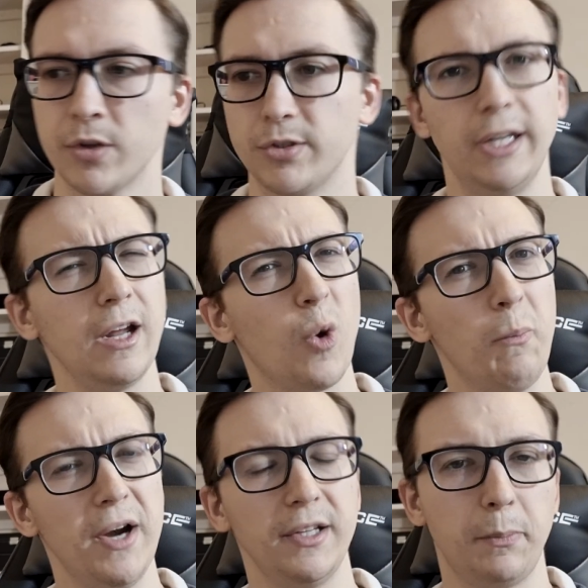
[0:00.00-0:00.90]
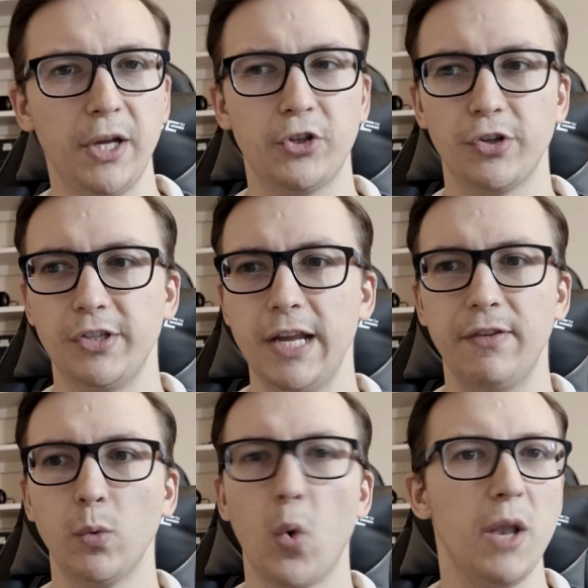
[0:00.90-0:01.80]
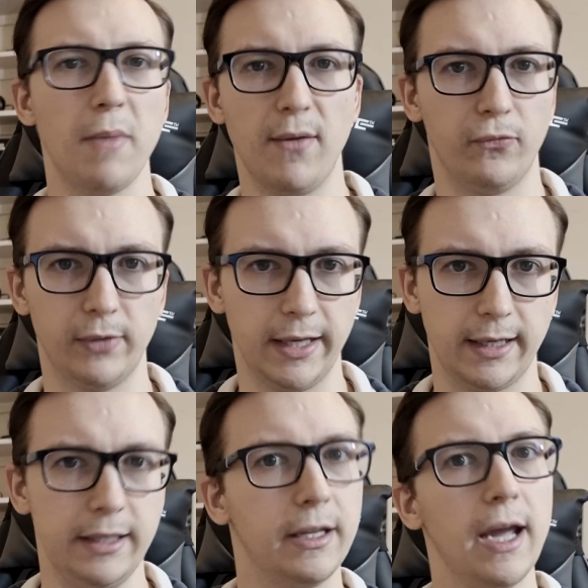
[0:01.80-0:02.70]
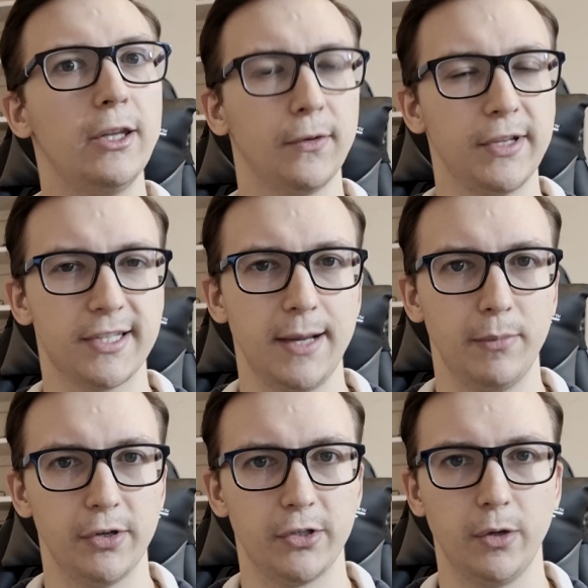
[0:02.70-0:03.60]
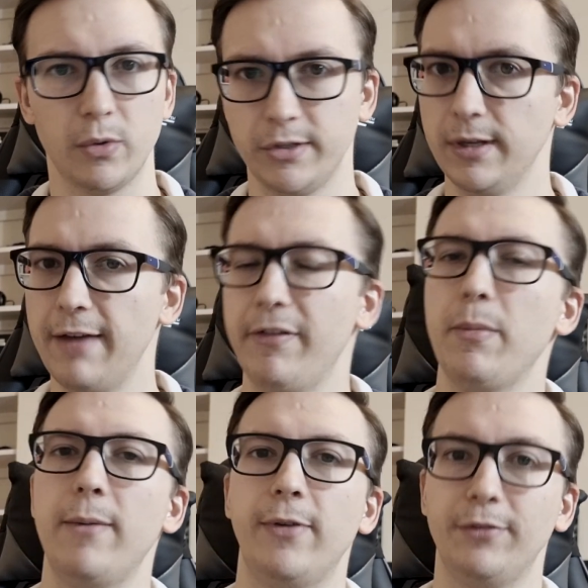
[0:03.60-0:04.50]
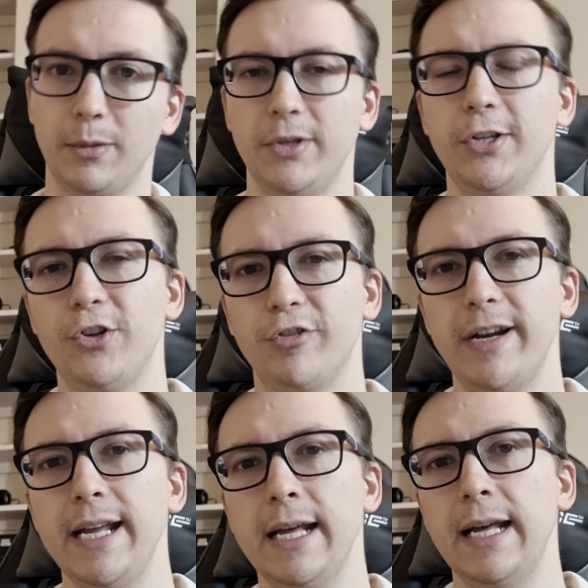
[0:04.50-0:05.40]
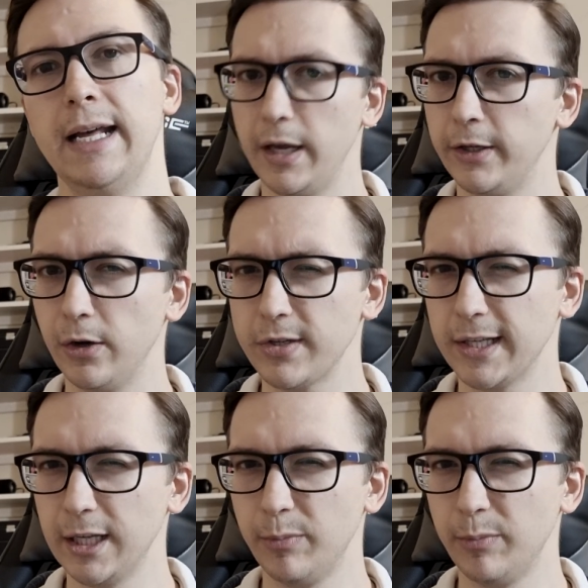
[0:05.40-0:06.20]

So then I compared the pictures even 1 month, like in the end of December. So it was 11 months after my surgery, and it looks a little